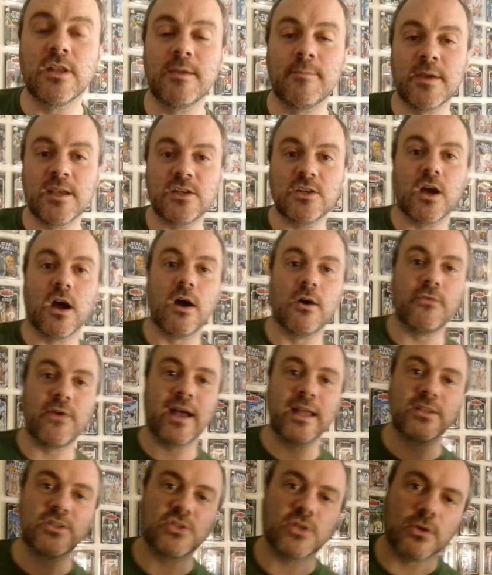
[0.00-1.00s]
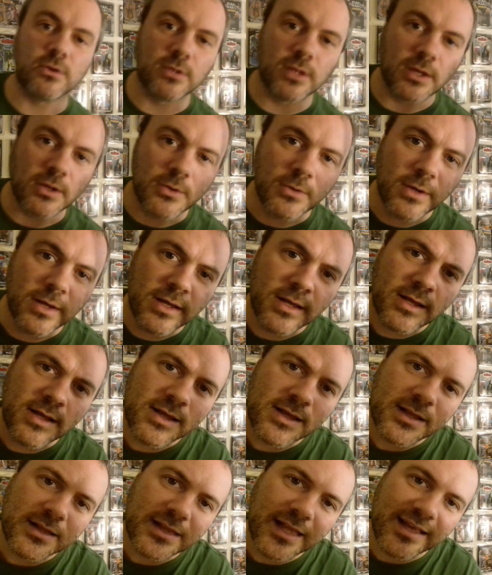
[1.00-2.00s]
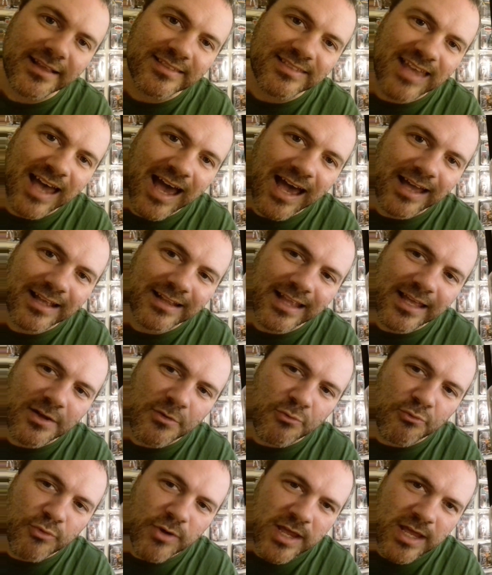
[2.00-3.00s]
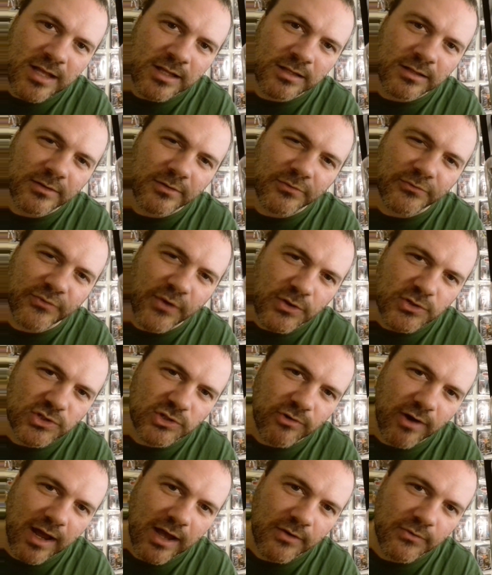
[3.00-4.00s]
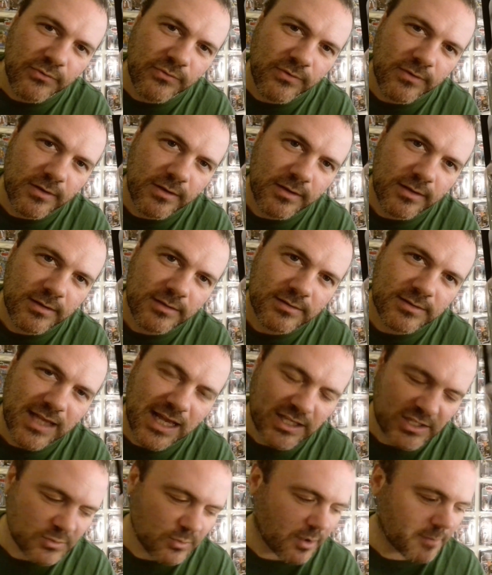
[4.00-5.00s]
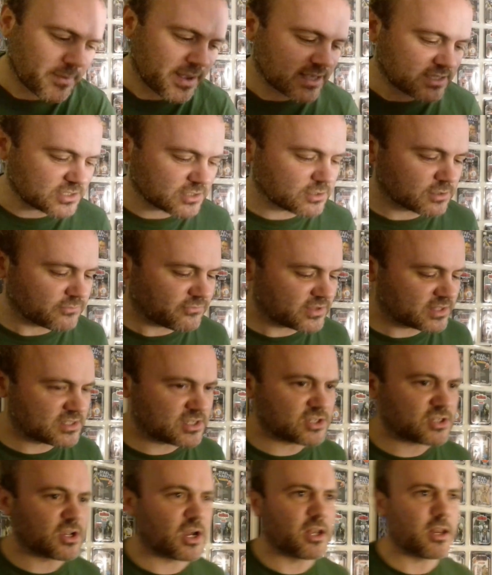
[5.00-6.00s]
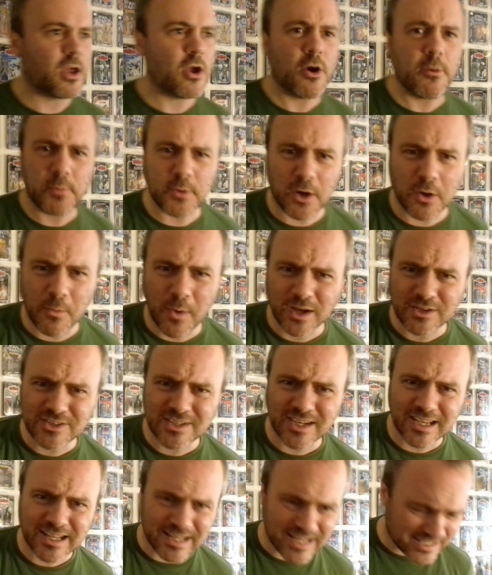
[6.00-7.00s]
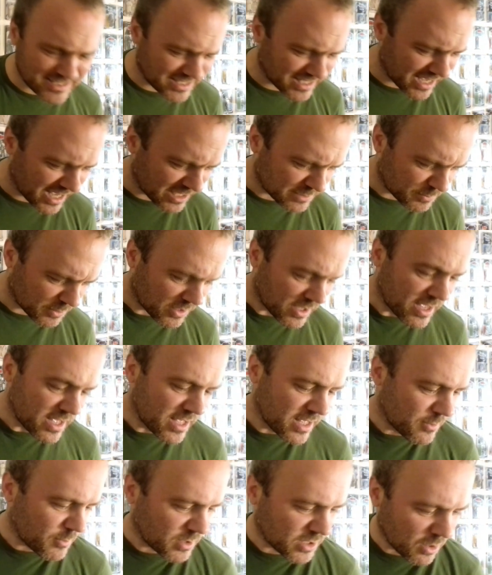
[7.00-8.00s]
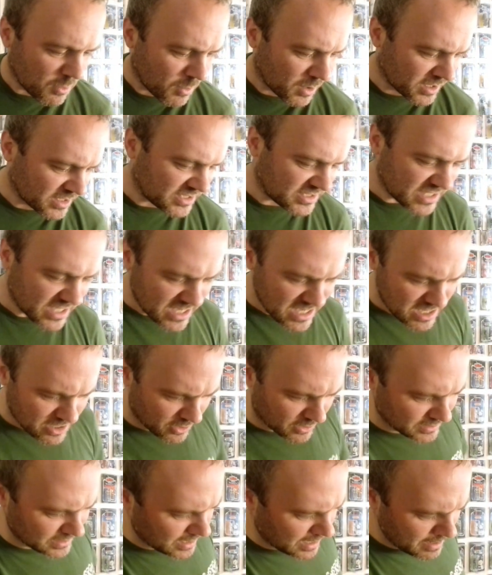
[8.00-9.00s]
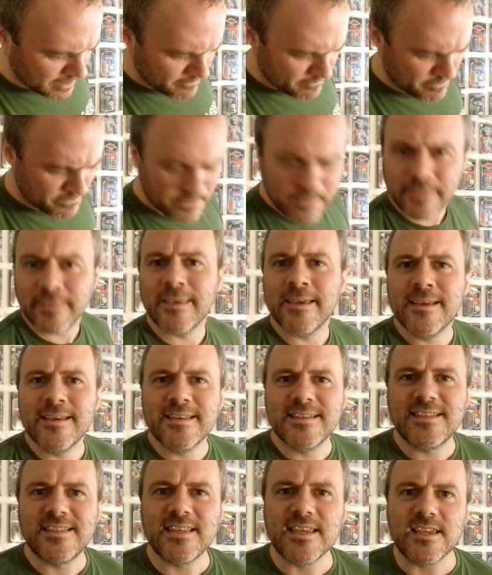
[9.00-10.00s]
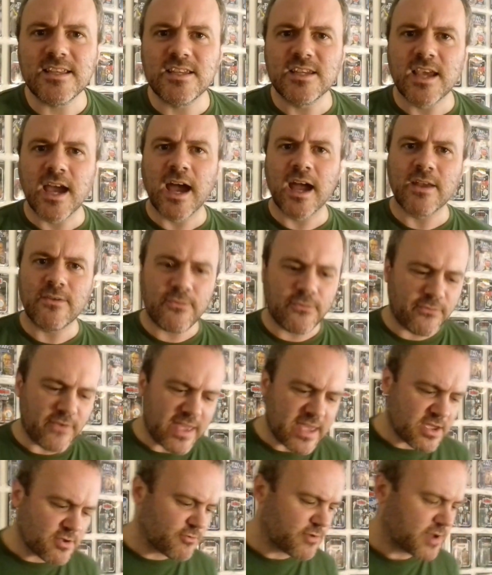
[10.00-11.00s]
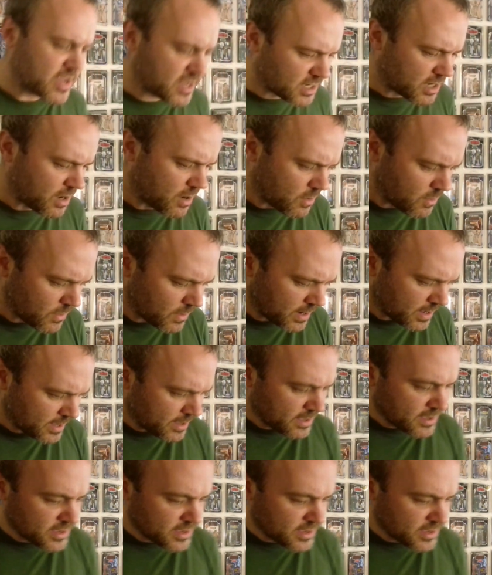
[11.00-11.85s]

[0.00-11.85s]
good image of Han Solo like that, like a real photograph. That's what makes a good vintage card. I hope you're watching and listening, Hasbro. We don't want to see goddamn C G I fakery, you know?